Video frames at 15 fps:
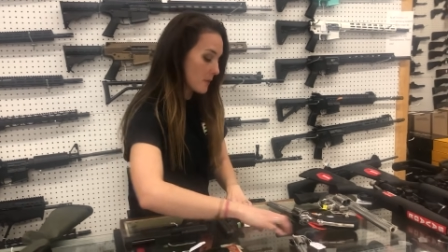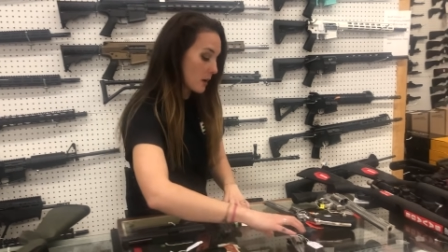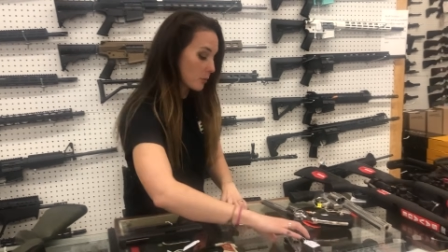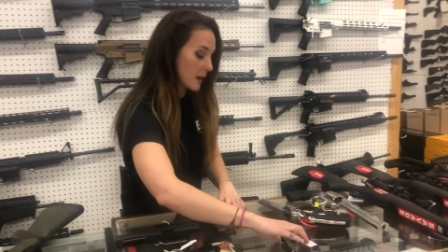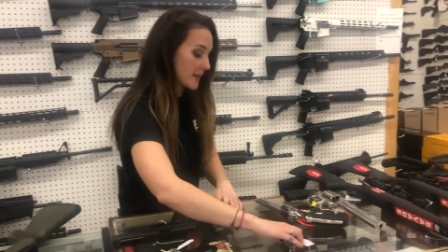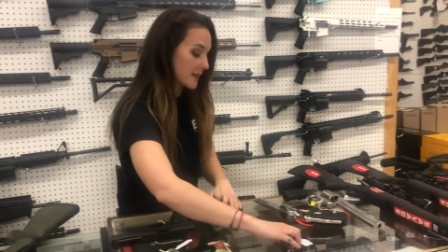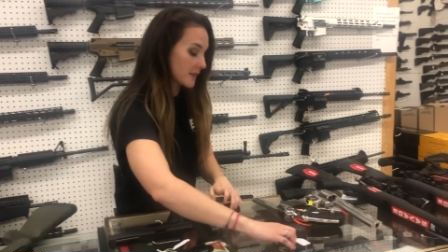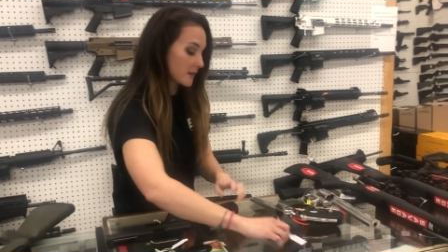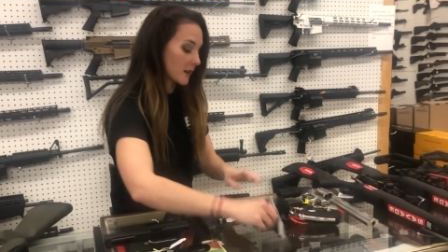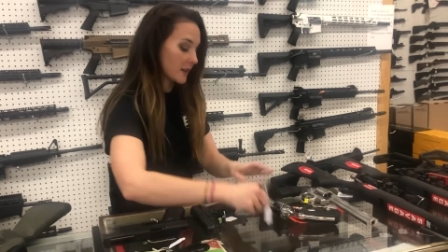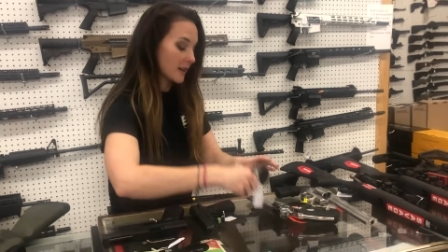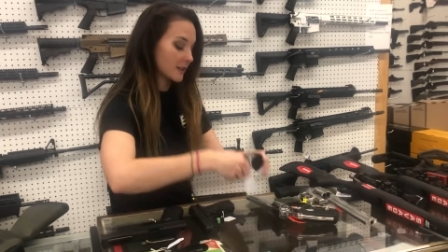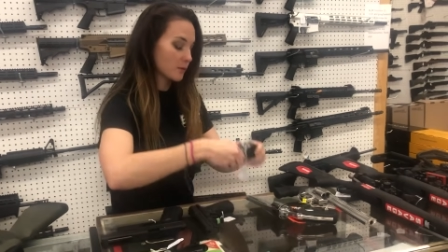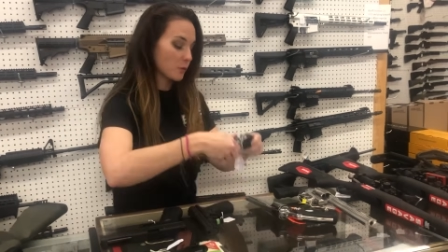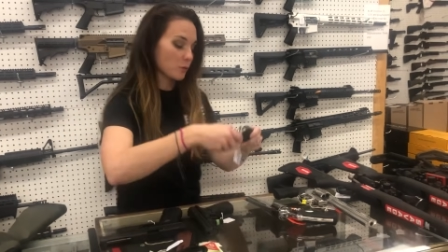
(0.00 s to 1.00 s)
My brain is not
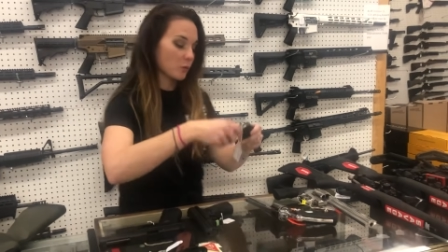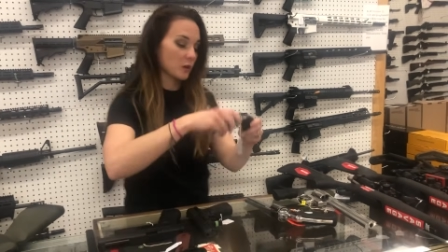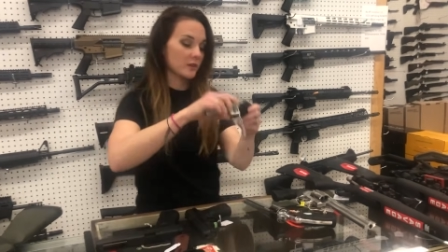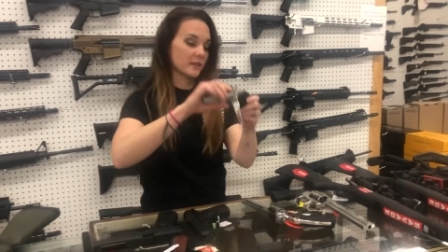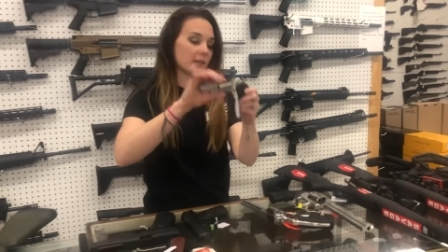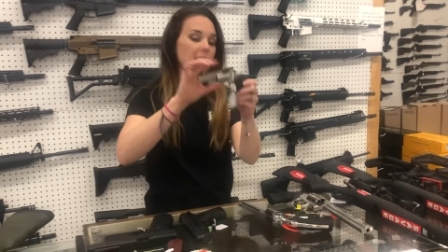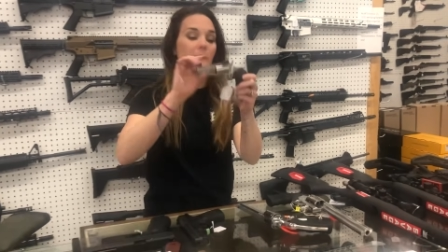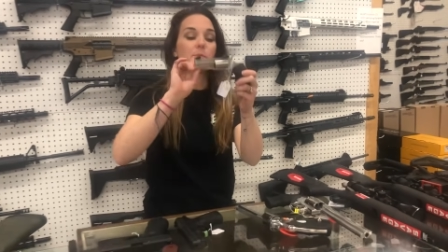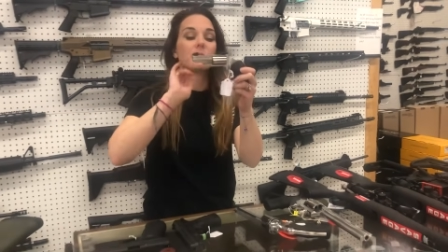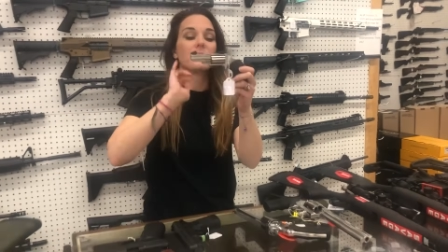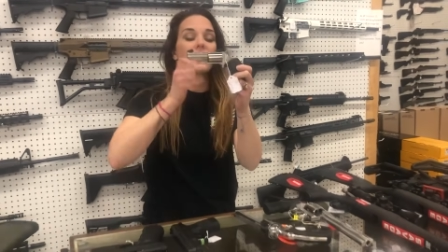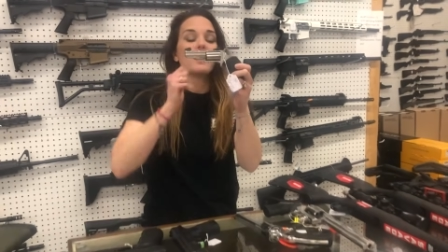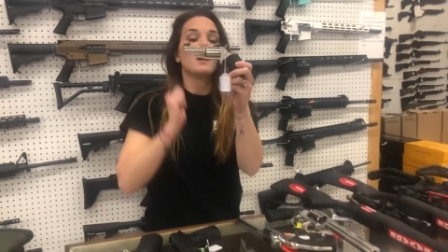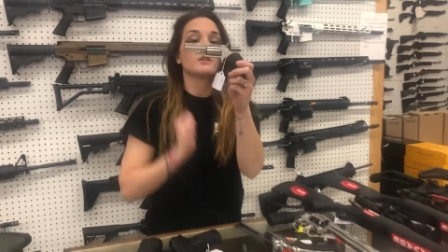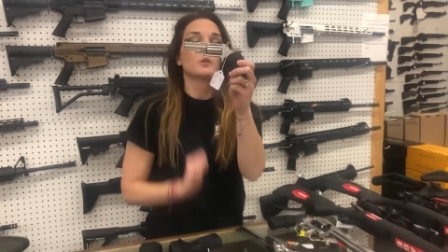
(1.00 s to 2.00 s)
connecting with words today.
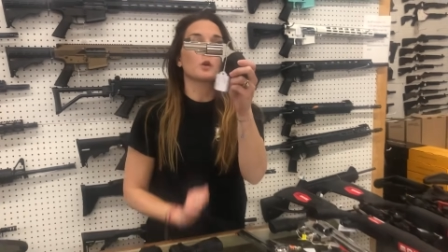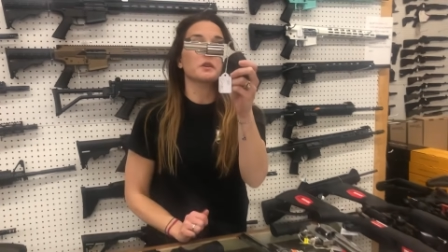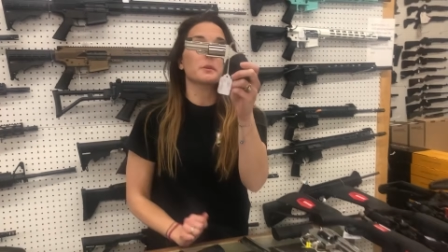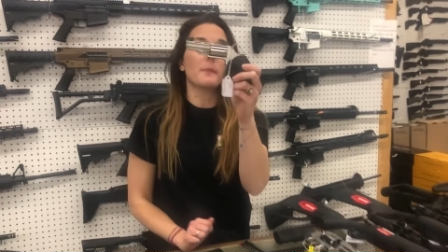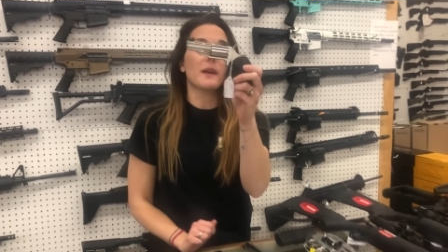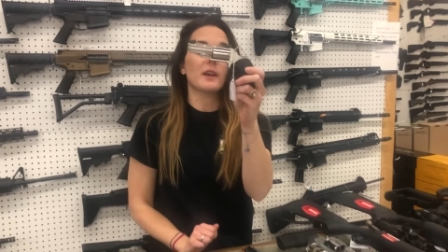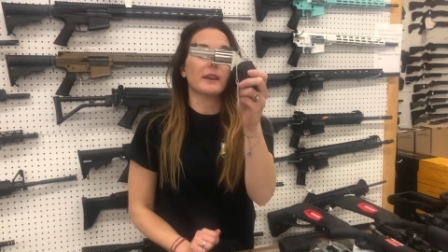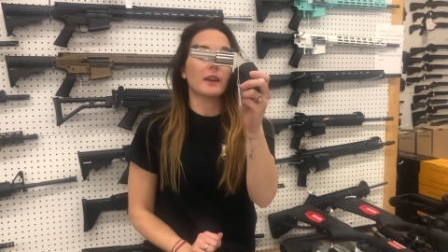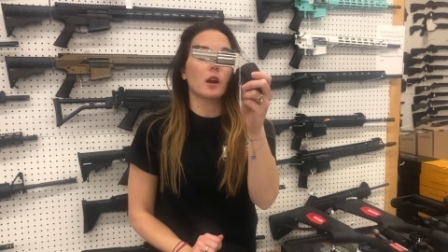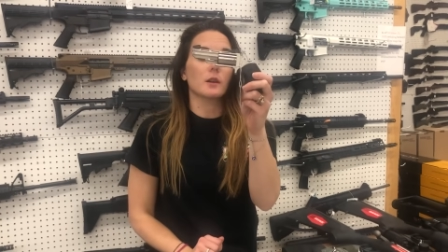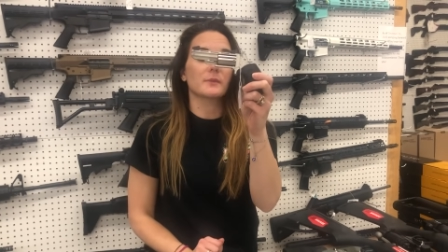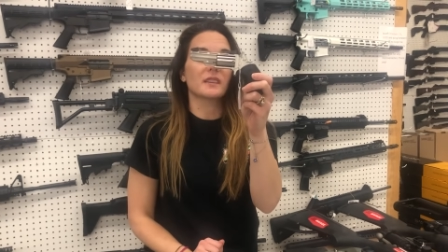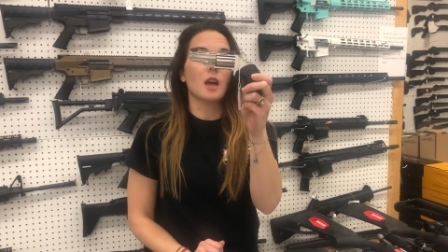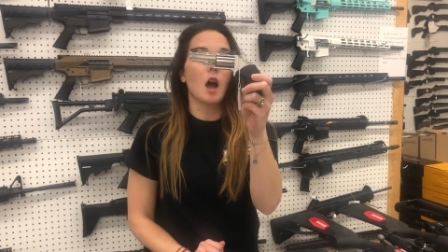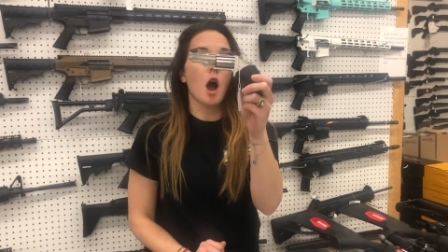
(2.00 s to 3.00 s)
North American
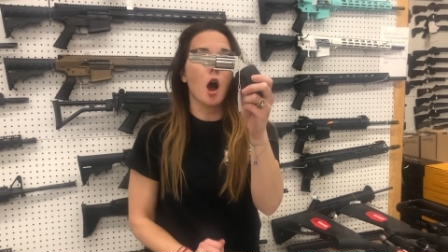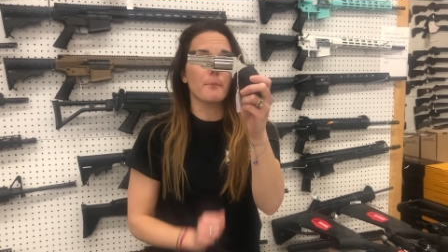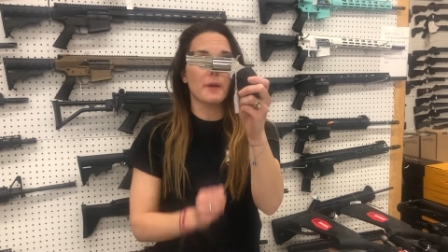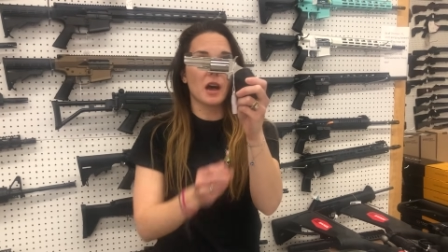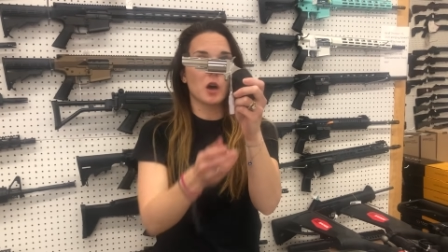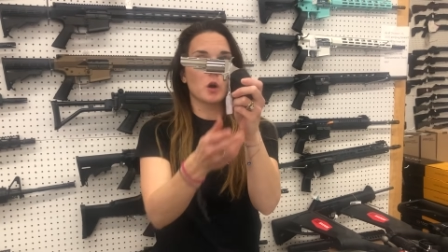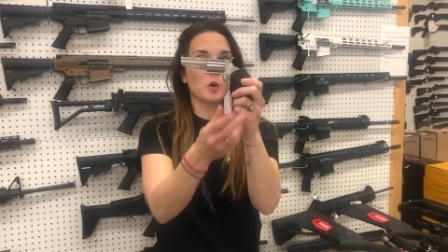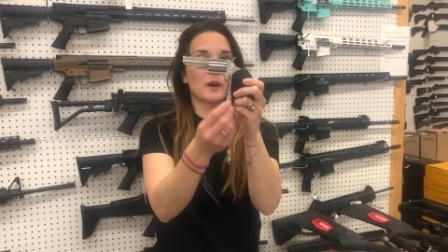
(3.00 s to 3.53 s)
Arms Combo